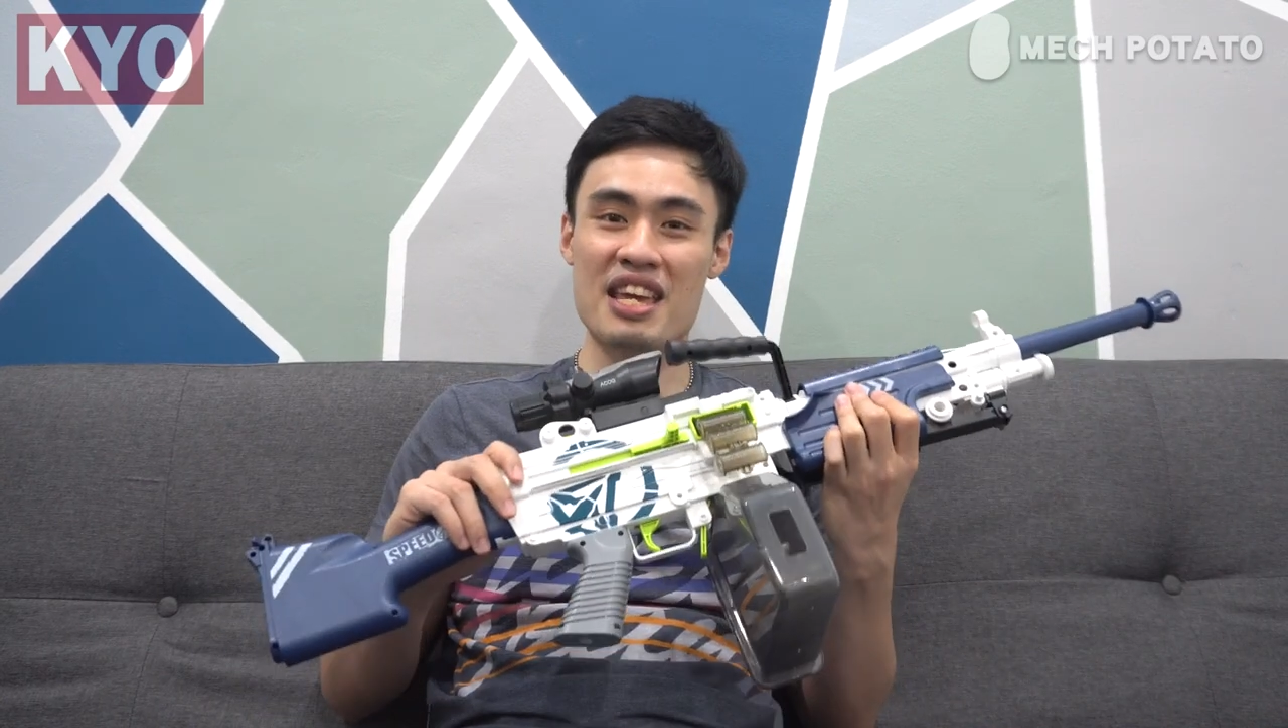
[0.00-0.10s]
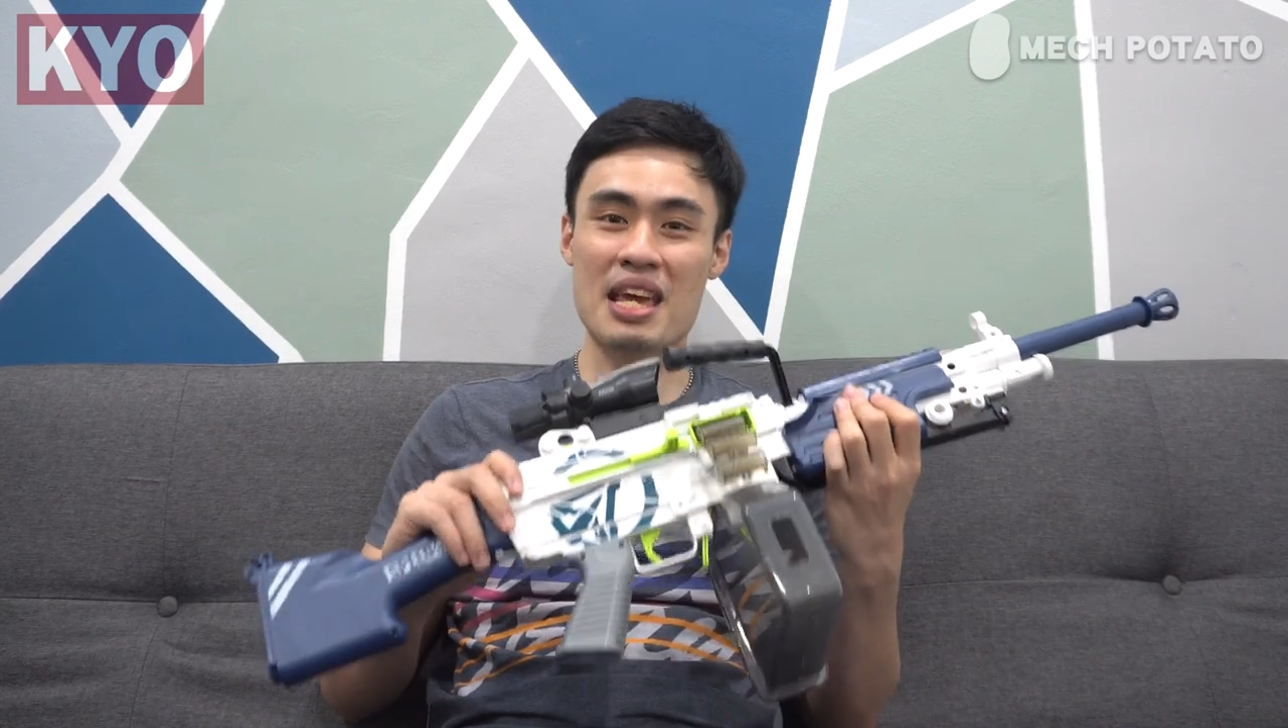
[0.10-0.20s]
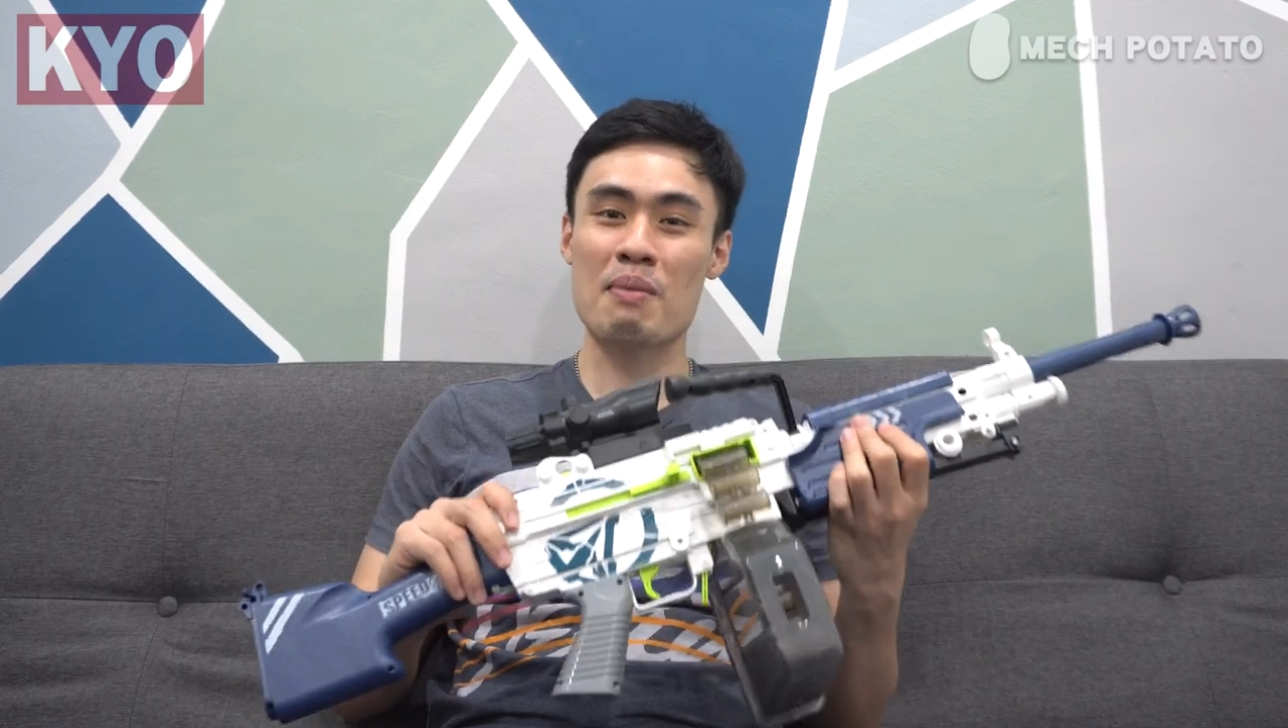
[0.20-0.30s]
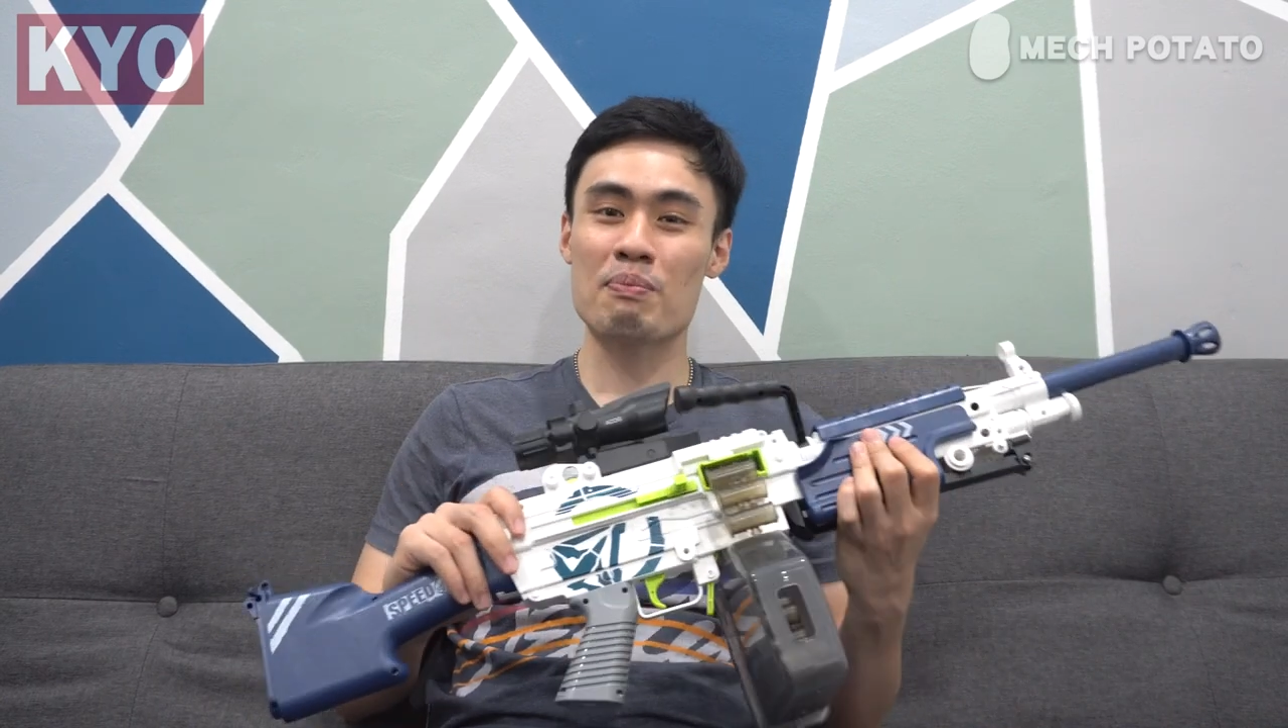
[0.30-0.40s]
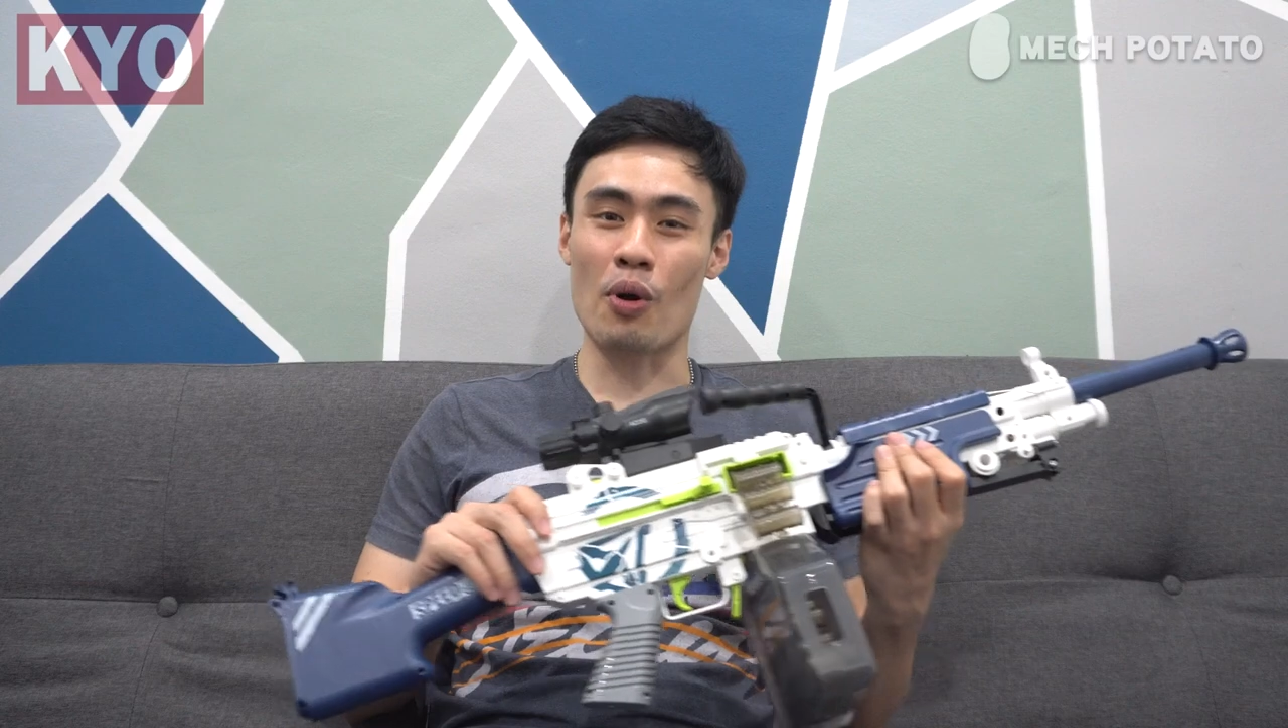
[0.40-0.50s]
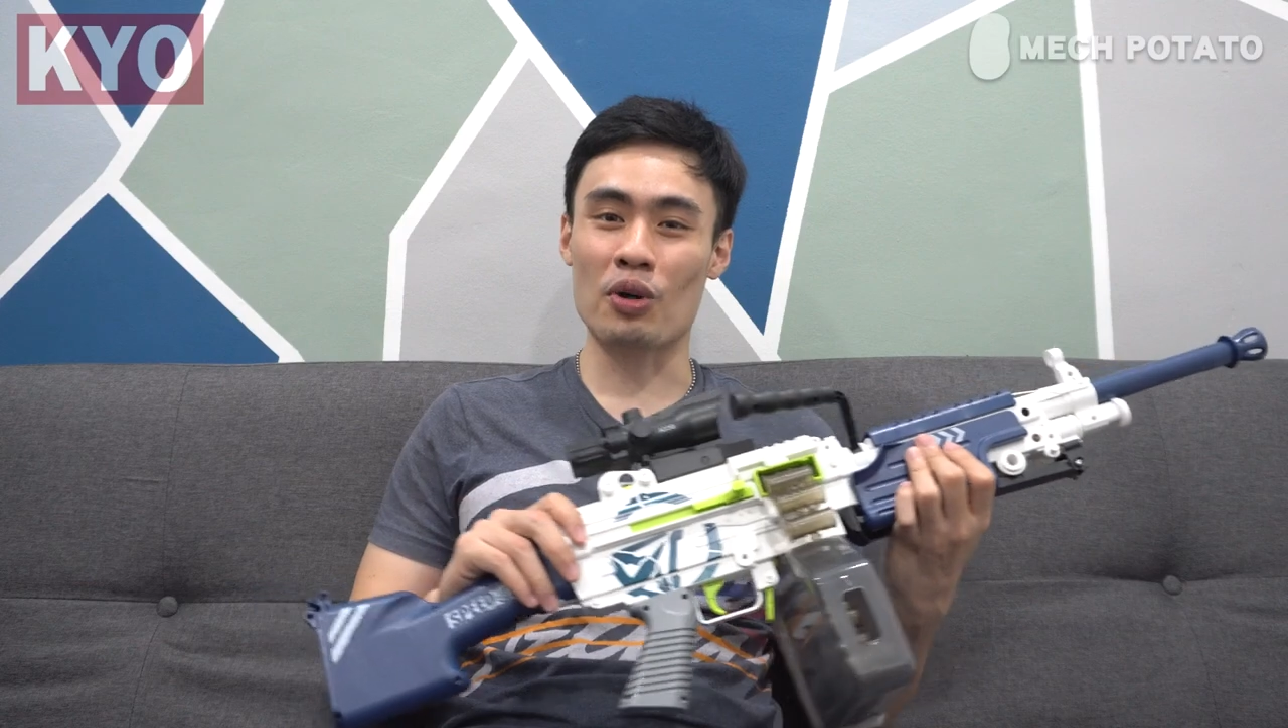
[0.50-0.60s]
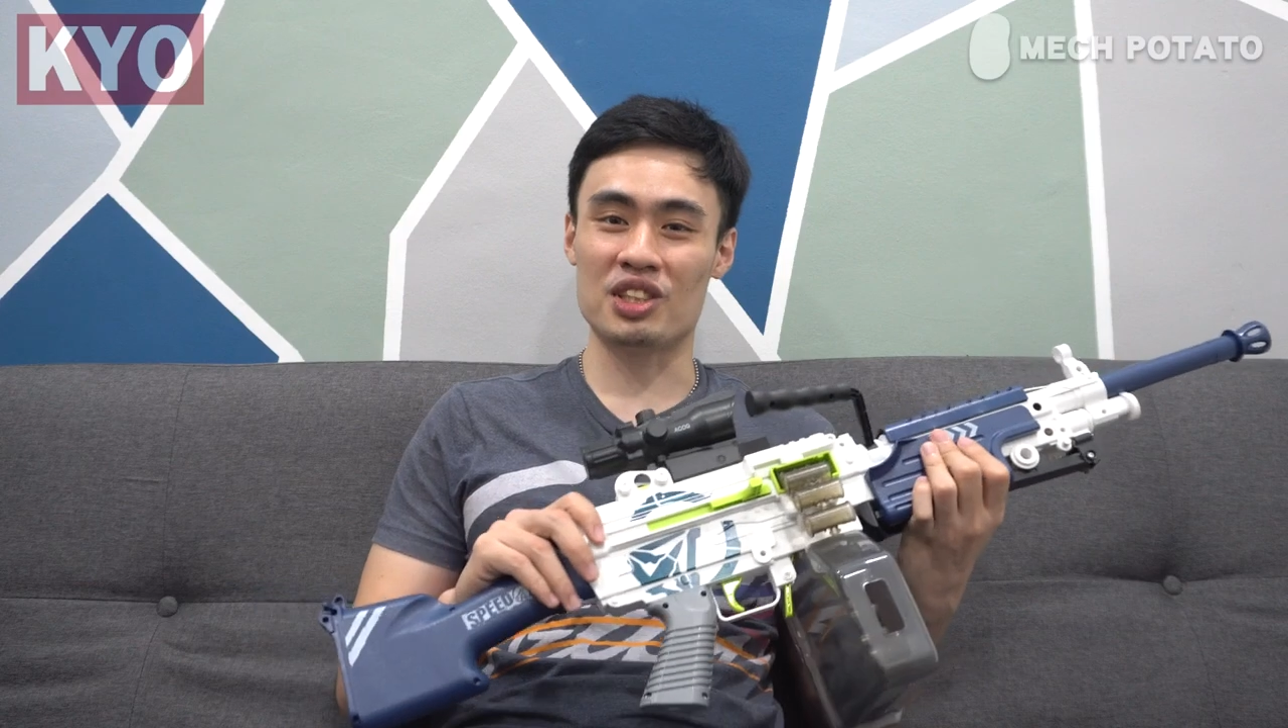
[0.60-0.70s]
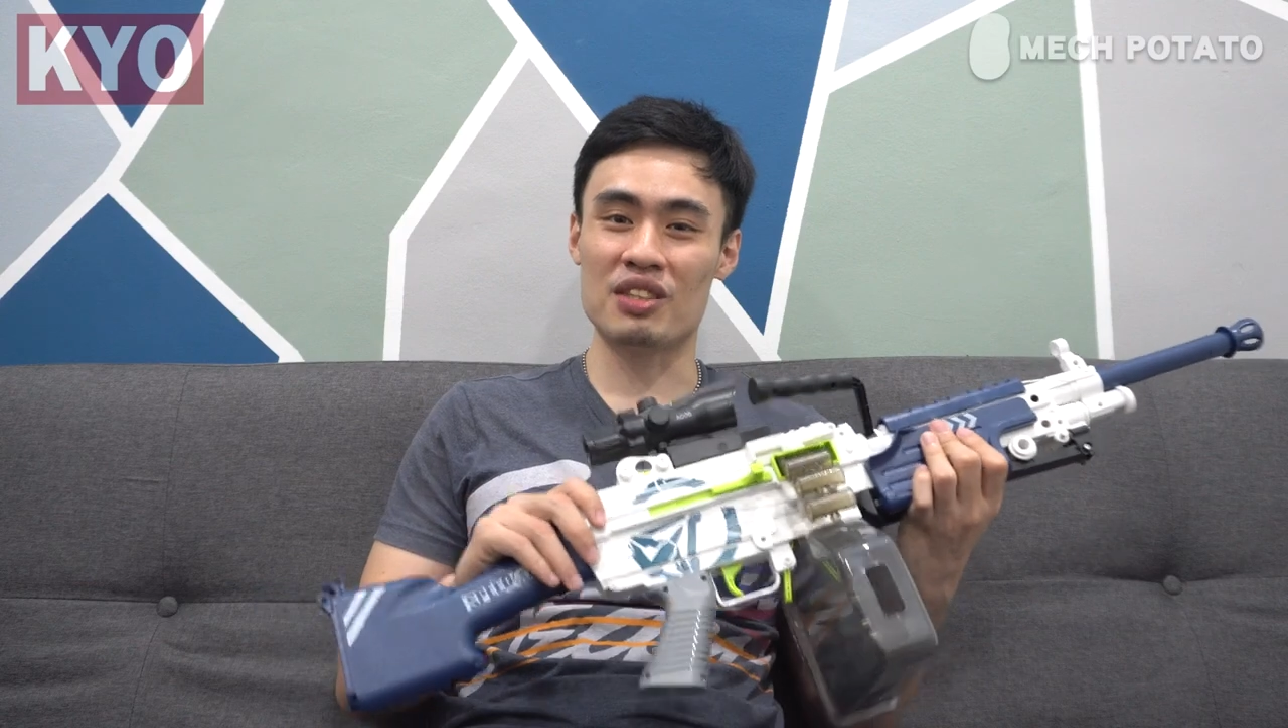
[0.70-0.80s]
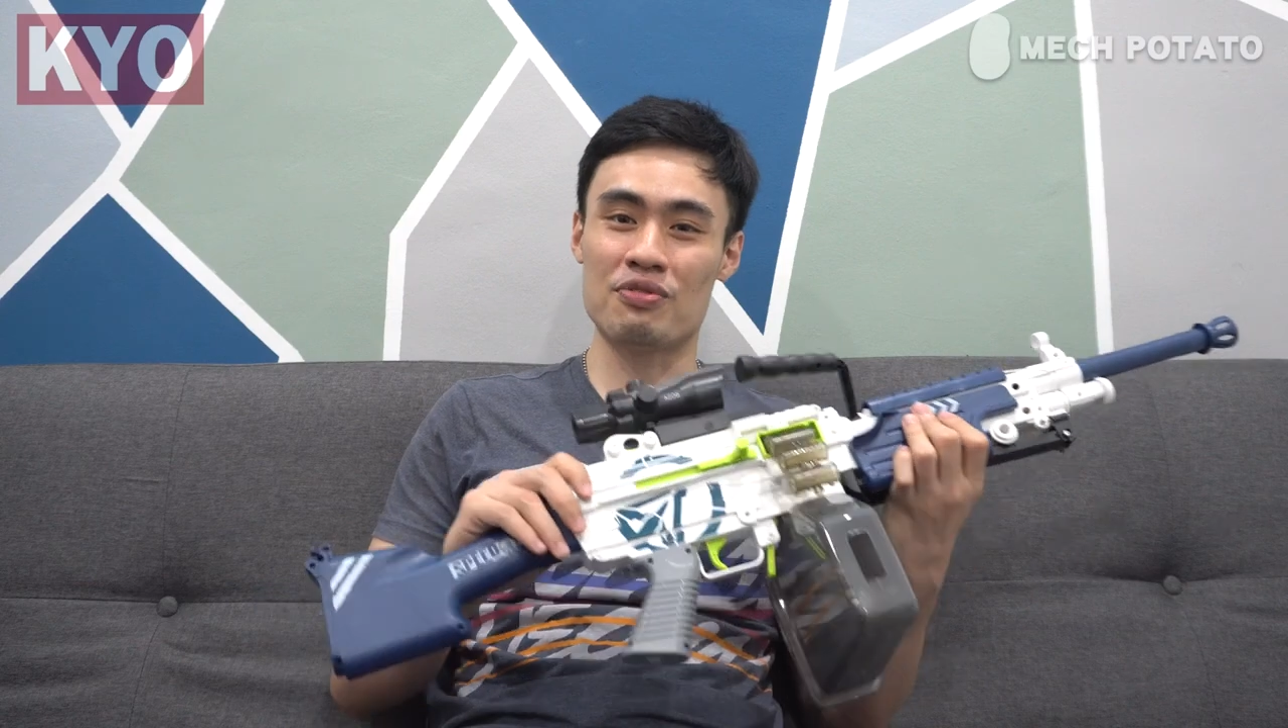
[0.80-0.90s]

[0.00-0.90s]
imported